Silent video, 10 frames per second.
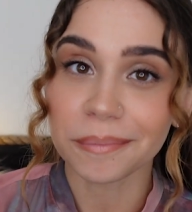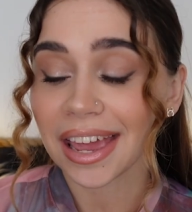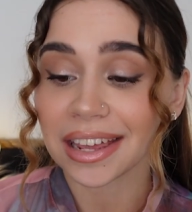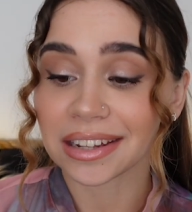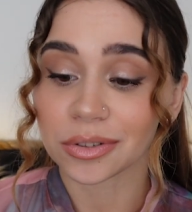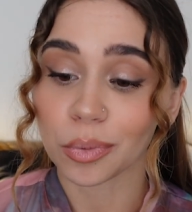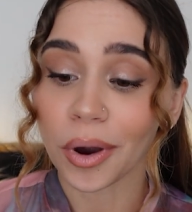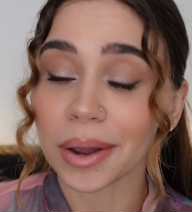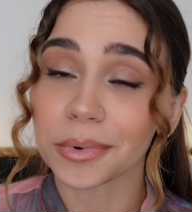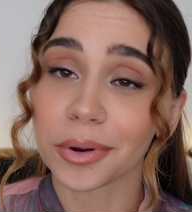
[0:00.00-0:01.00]
and
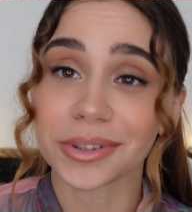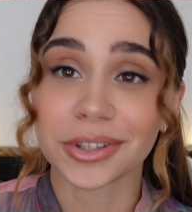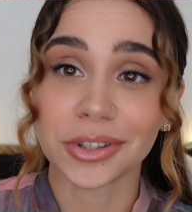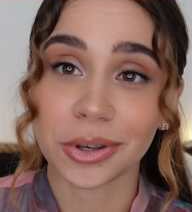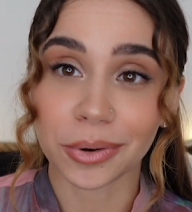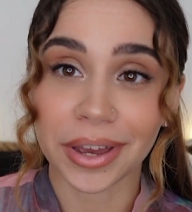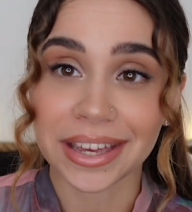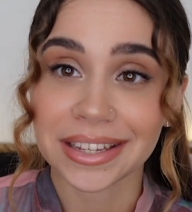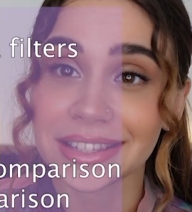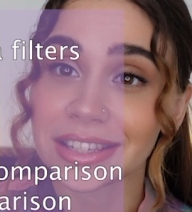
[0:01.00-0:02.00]
what I'm going to do
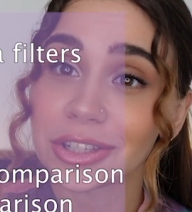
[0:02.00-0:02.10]
is